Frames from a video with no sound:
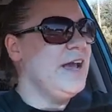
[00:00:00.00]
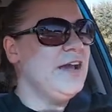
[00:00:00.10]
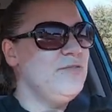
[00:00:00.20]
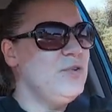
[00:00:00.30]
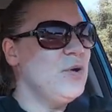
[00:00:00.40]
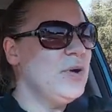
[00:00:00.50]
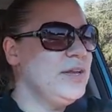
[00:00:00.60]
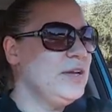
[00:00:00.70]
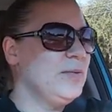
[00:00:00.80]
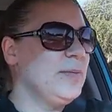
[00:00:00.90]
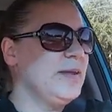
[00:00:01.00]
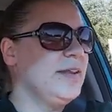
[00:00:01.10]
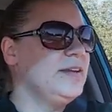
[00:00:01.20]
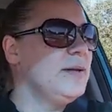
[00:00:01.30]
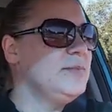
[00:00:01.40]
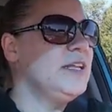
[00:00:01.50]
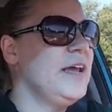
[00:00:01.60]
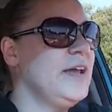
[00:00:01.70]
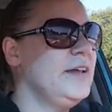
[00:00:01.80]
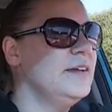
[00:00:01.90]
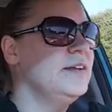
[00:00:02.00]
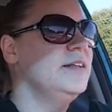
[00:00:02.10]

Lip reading: I have no idea where I'm gonna end up today.